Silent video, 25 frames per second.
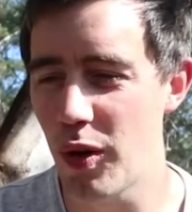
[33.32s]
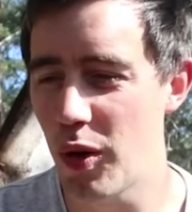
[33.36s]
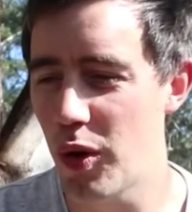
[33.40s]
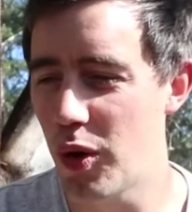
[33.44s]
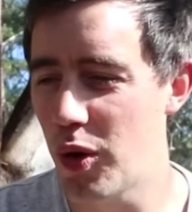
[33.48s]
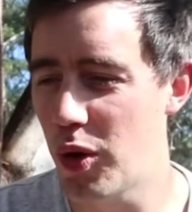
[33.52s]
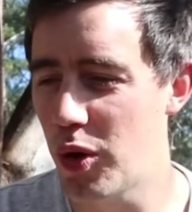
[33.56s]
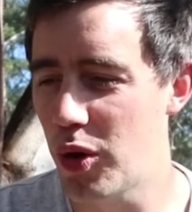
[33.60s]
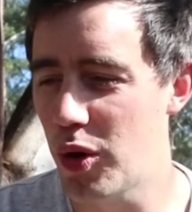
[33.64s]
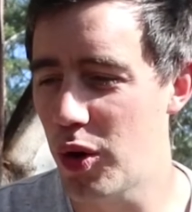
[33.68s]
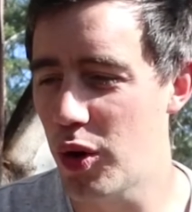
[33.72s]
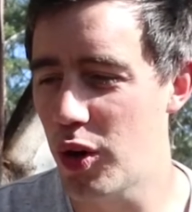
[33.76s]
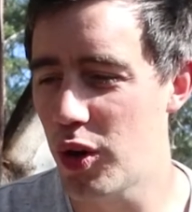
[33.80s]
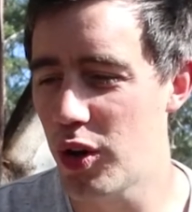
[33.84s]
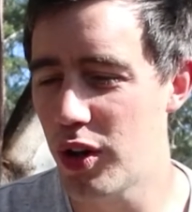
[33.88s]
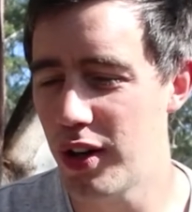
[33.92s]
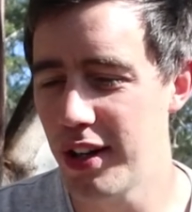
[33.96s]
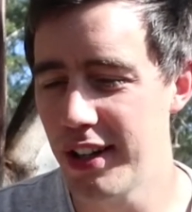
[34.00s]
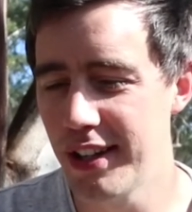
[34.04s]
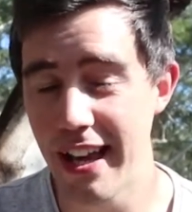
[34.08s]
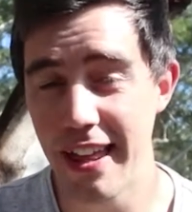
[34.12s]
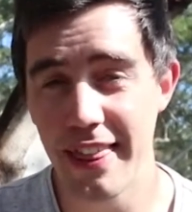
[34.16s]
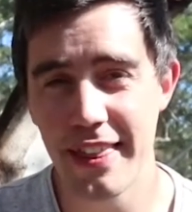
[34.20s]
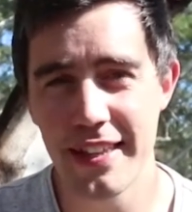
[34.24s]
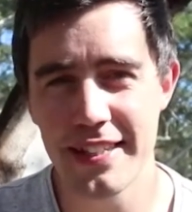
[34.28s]
or
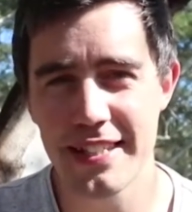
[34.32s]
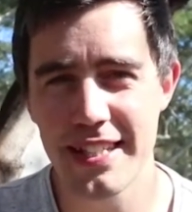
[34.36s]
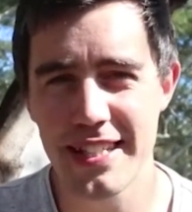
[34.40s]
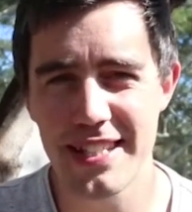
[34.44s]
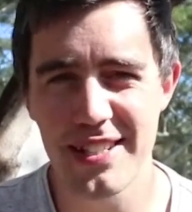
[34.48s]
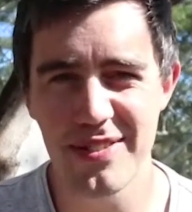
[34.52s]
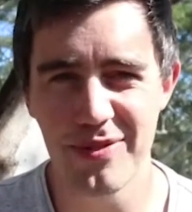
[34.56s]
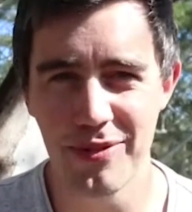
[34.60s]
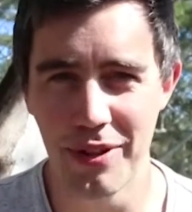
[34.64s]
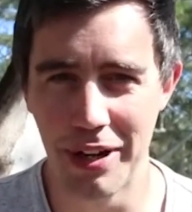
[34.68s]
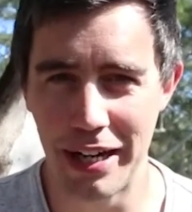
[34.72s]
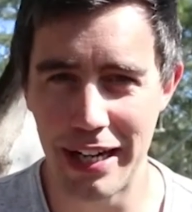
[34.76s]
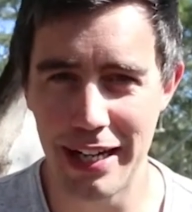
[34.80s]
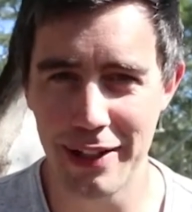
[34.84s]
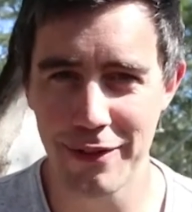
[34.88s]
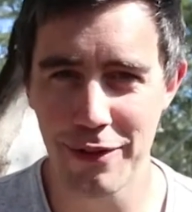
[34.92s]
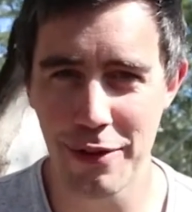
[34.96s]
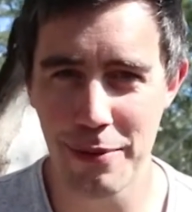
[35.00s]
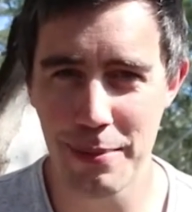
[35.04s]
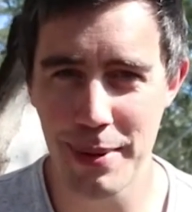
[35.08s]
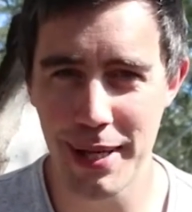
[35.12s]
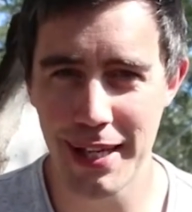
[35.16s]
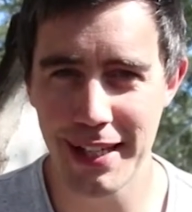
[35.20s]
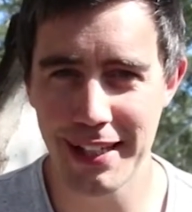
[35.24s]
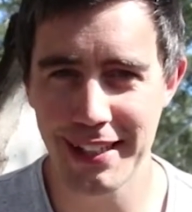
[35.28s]
this isn't really for
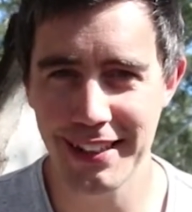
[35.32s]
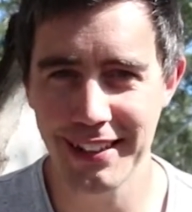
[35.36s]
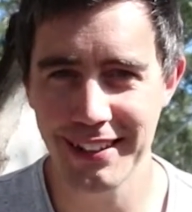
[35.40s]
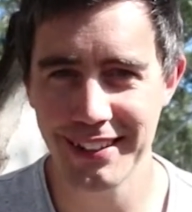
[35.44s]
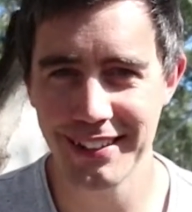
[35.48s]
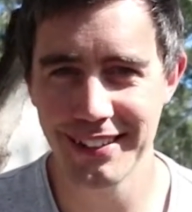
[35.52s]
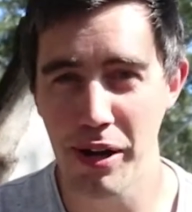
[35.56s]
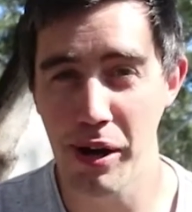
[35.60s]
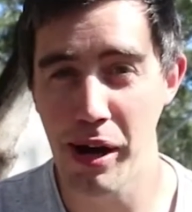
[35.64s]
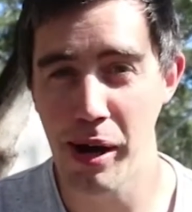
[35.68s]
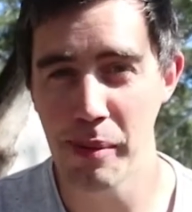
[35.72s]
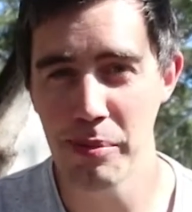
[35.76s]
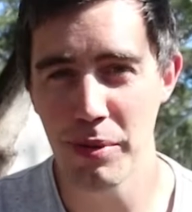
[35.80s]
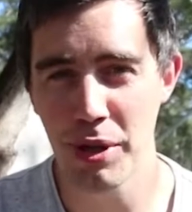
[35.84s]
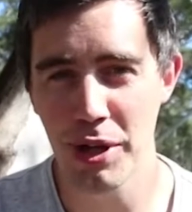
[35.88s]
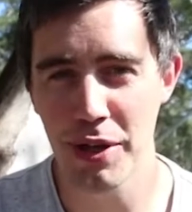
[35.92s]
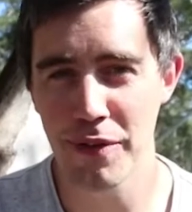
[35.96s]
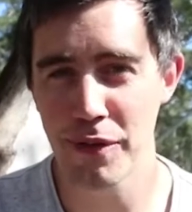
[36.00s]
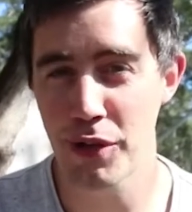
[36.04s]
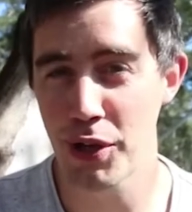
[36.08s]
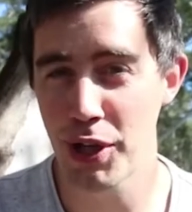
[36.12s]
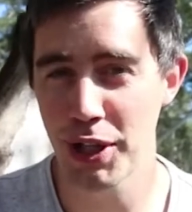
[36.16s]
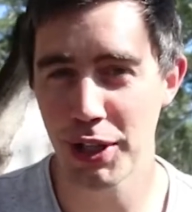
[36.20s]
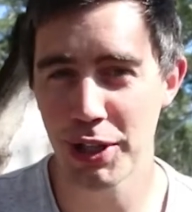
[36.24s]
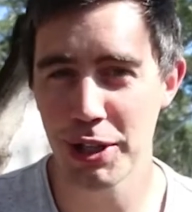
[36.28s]
me, I'm not a
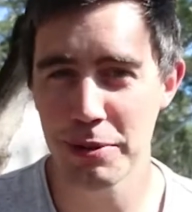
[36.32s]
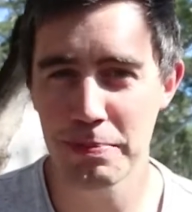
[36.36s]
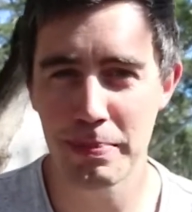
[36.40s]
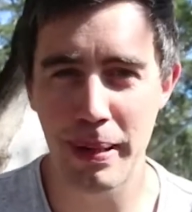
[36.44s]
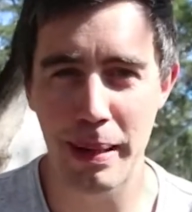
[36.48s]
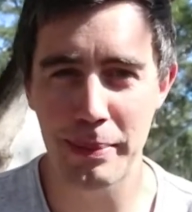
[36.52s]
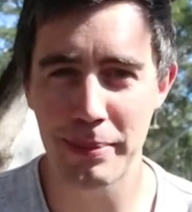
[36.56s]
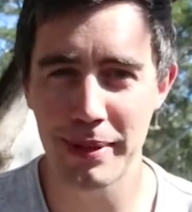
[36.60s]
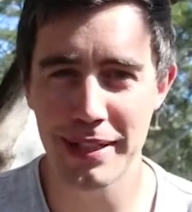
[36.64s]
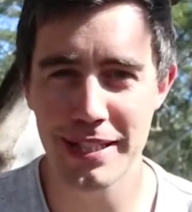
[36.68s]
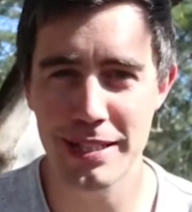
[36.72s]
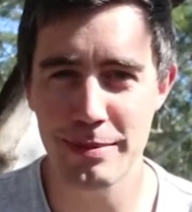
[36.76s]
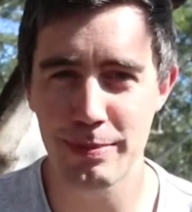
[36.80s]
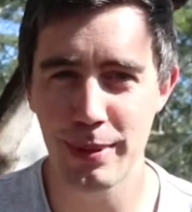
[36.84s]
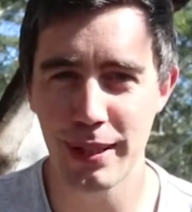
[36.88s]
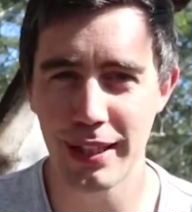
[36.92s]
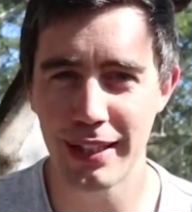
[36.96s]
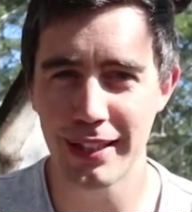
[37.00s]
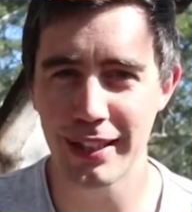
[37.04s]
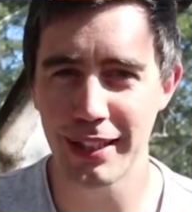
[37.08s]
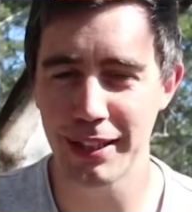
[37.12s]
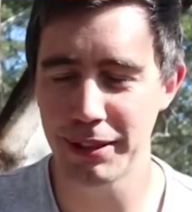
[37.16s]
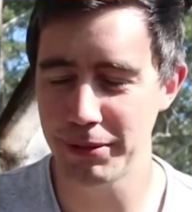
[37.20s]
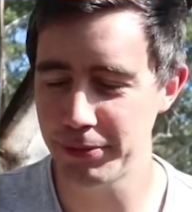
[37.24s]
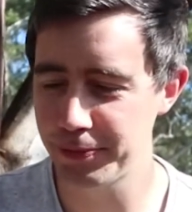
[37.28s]
very good public
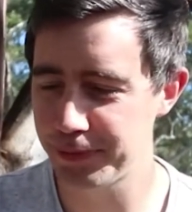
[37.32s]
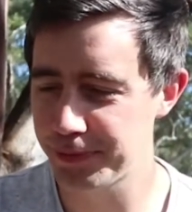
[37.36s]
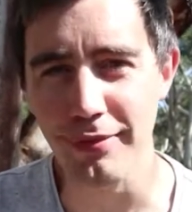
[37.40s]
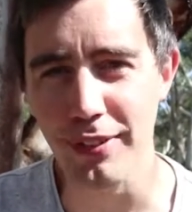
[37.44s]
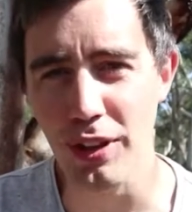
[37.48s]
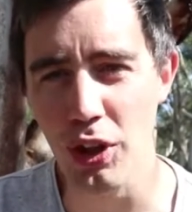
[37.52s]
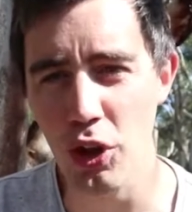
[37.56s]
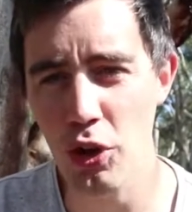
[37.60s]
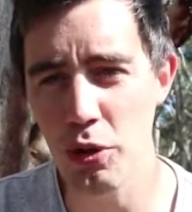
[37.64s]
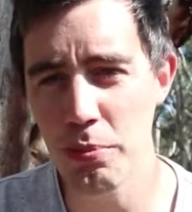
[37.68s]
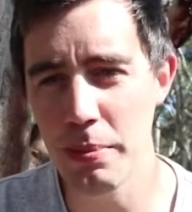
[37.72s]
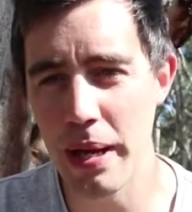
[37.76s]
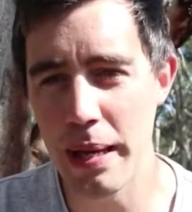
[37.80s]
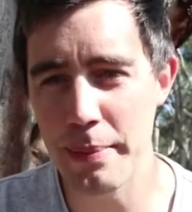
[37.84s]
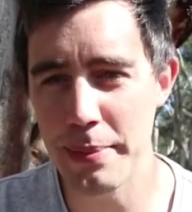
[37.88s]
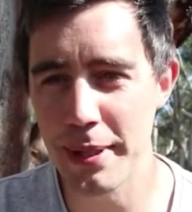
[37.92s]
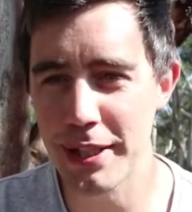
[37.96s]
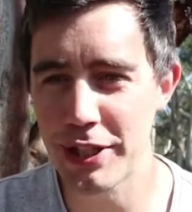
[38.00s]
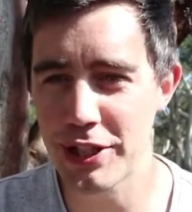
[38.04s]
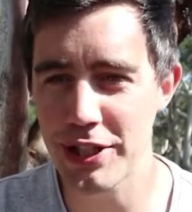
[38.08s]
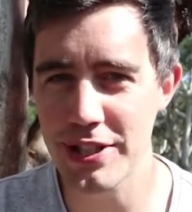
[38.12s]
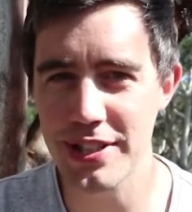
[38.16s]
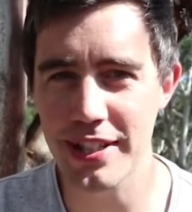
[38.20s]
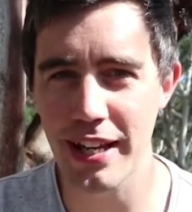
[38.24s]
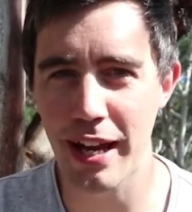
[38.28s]
speaker, or maybe
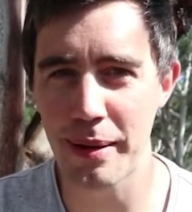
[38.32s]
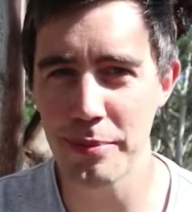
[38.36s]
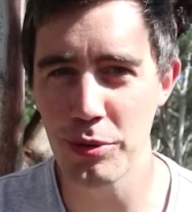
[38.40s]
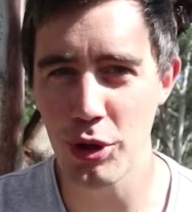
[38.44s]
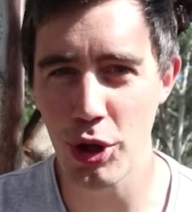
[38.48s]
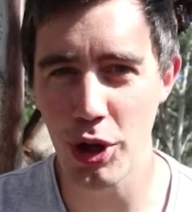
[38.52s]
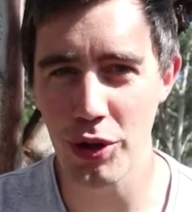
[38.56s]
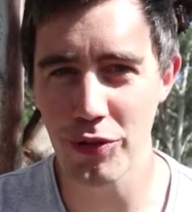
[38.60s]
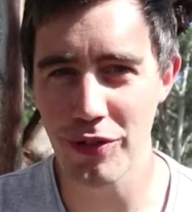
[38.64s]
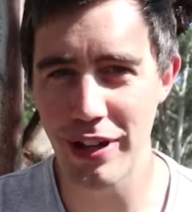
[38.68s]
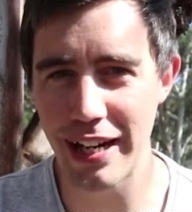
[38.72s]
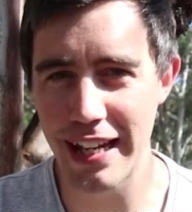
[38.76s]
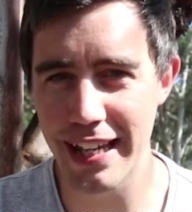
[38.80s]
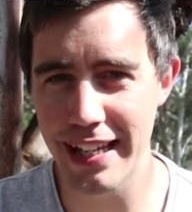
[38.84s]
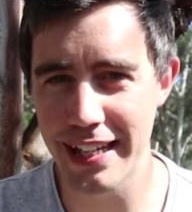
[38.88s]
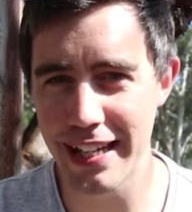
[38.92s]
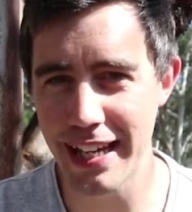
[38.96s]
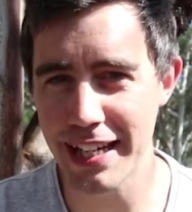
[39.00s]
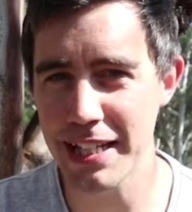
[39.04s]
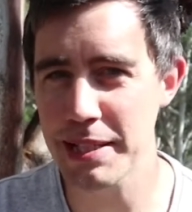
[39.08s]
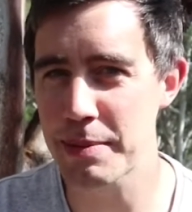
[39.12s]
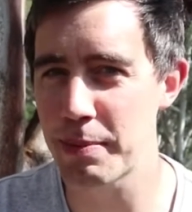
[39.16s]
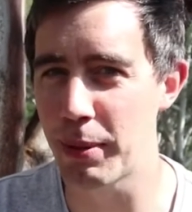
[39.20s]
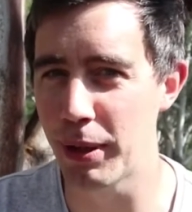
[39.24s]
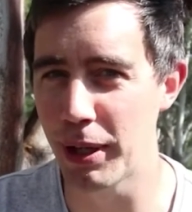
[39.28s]
just I'm not really an
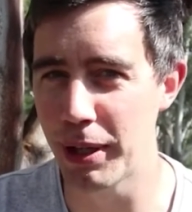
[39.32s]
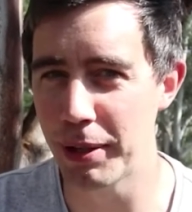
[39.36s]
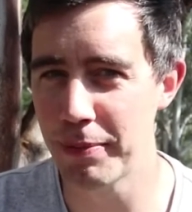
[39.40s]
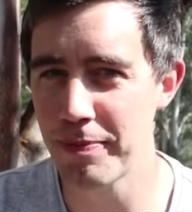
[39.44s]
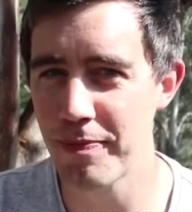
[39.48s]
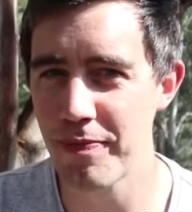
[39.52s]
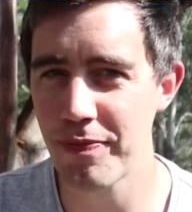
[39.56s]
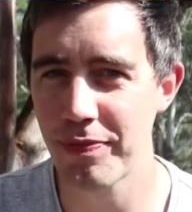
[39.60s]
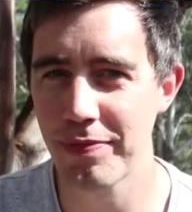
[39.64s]
expert.